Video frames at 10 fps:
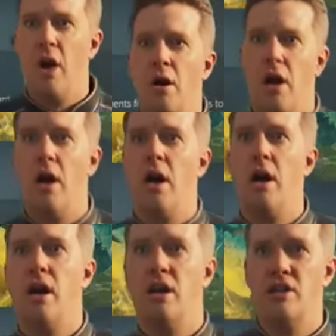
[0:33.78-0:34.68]

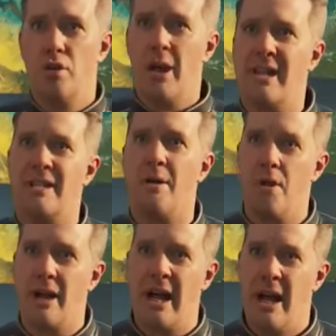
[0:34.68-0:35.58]
No!
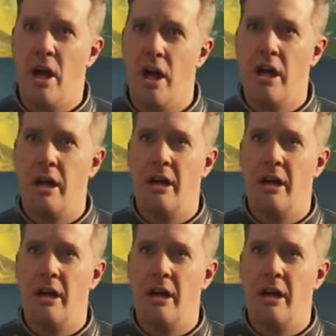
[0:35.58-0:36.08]
Sweet liberty! No!